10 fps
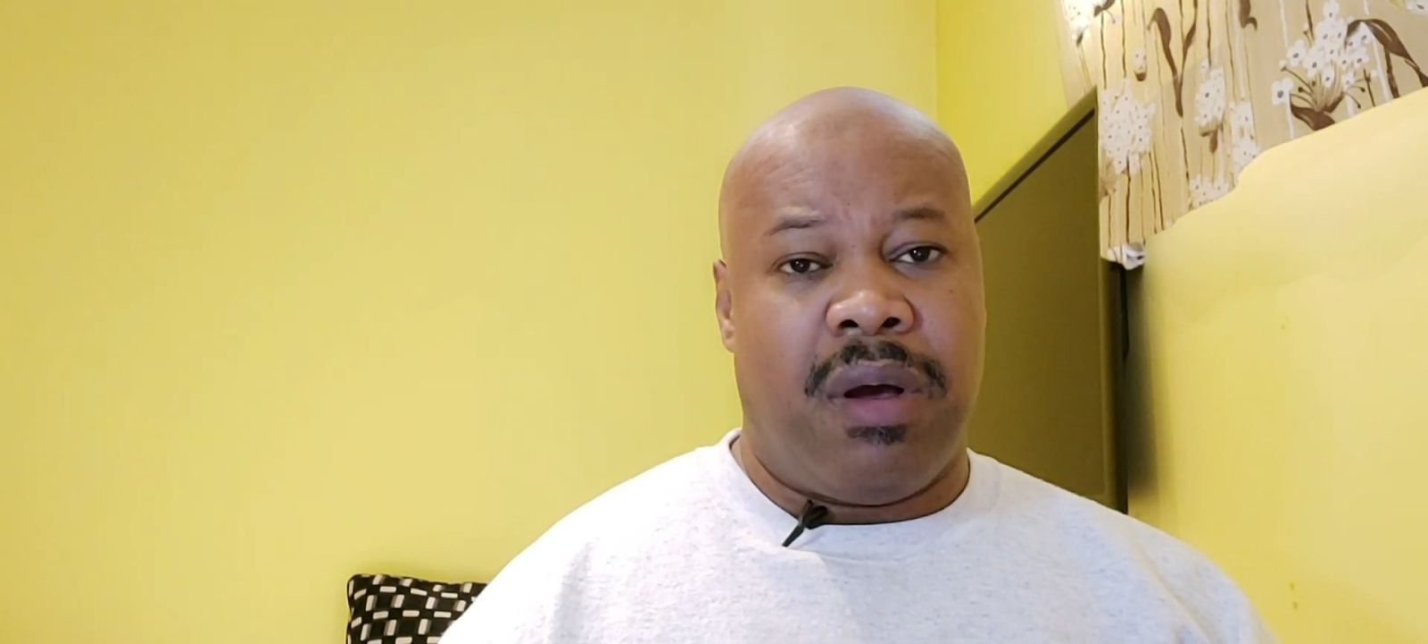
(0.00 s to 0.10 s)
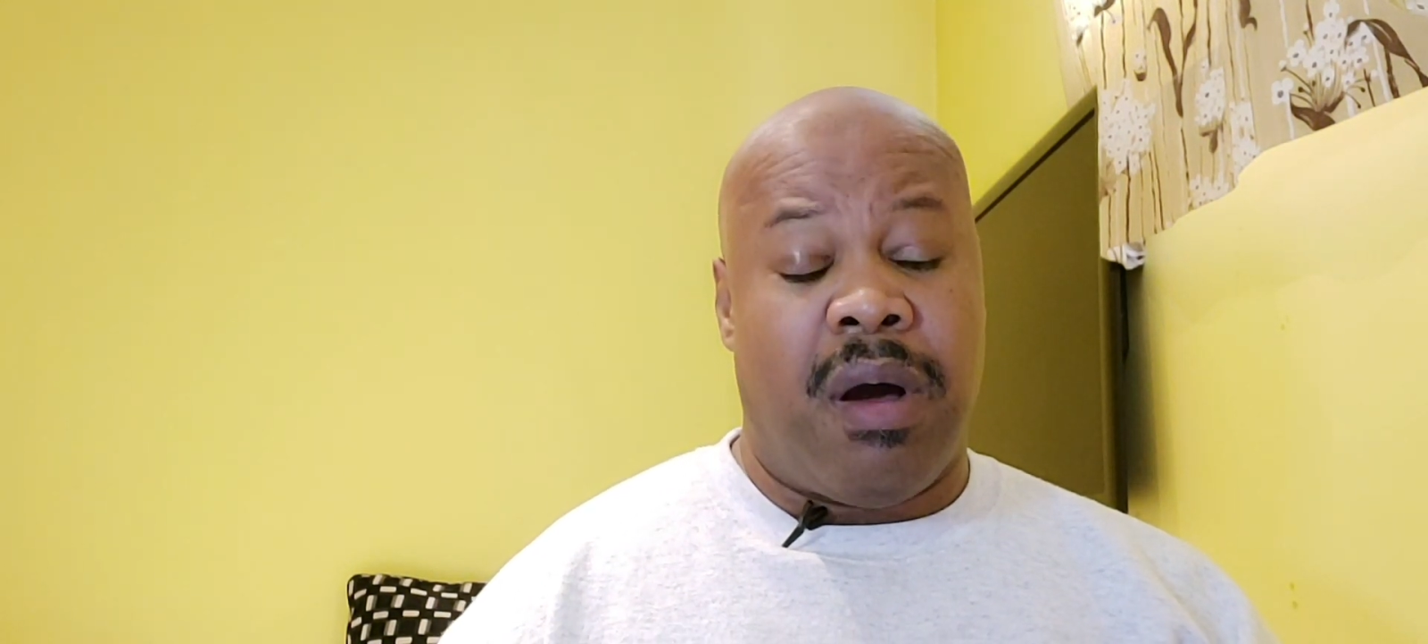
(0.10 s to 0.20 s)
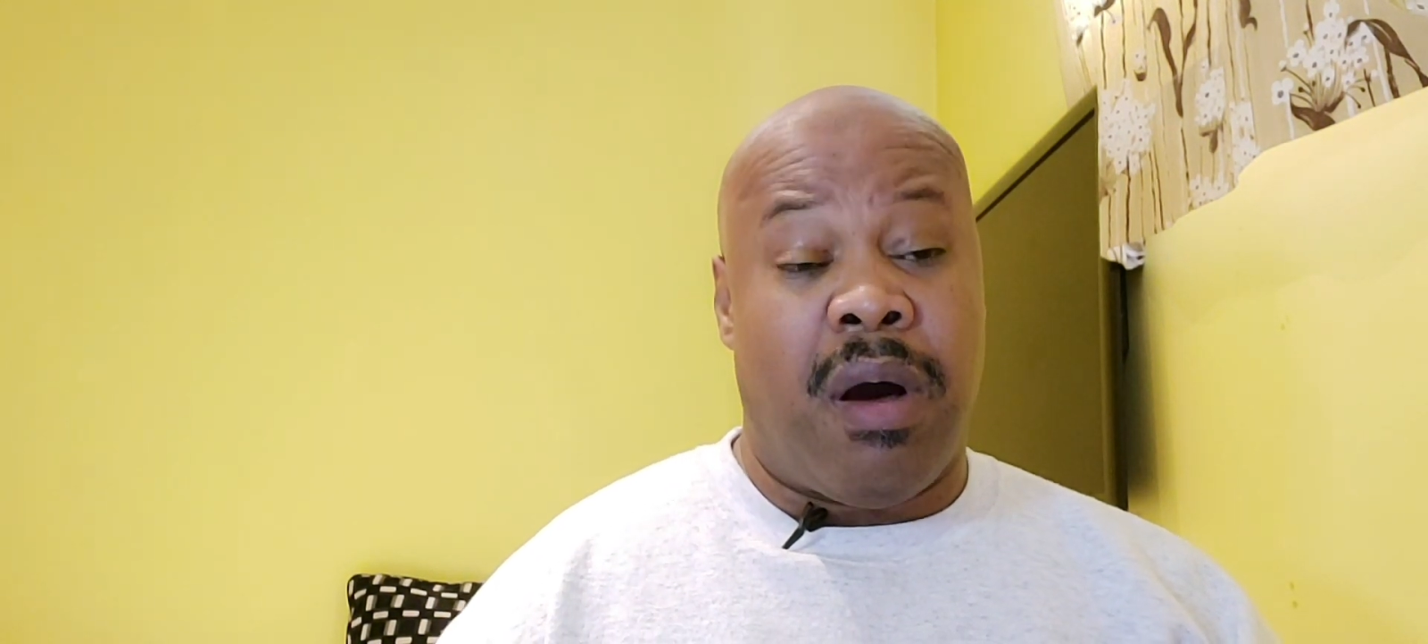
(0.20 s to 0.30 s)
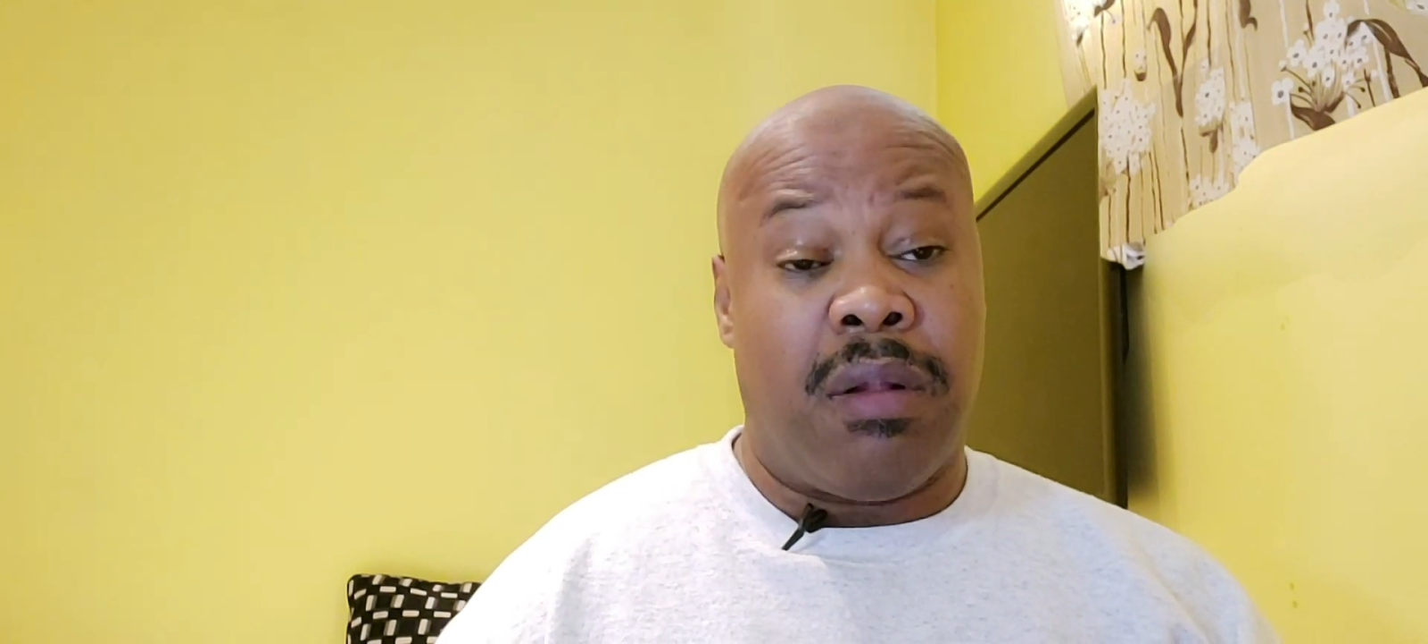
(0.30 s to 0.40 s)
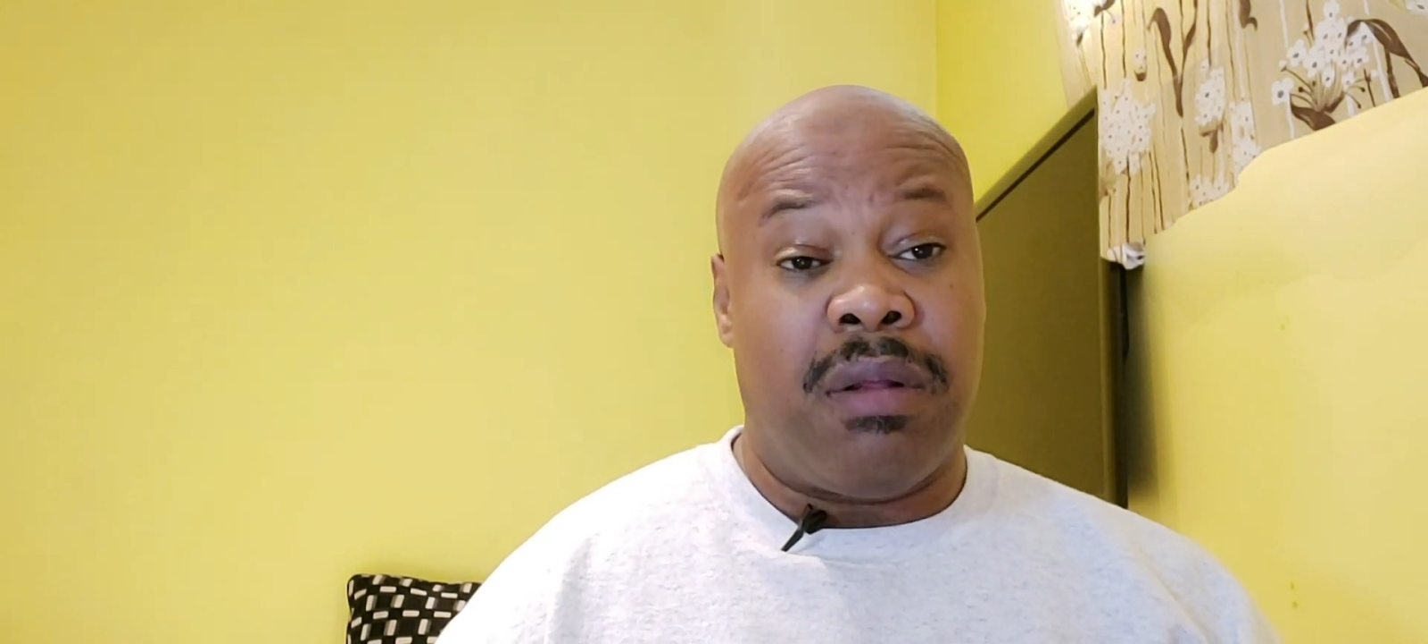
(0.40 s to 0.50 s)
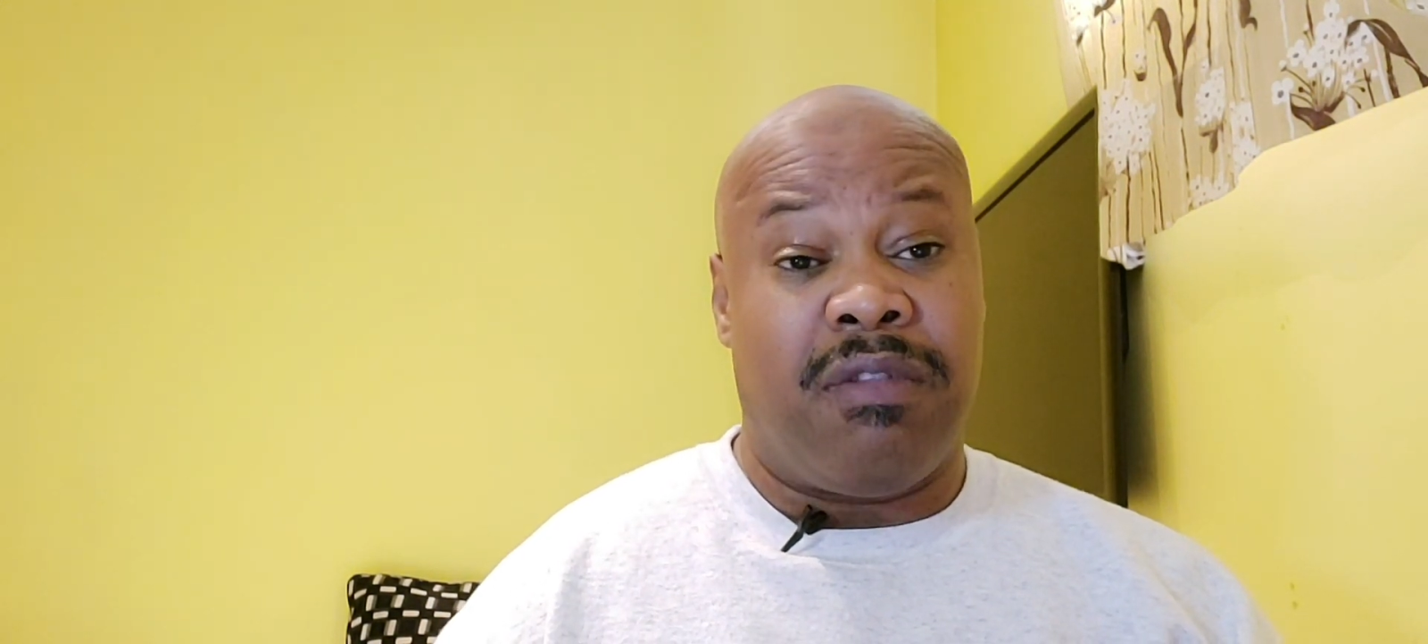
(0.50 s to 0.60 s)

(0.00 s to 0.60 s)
all of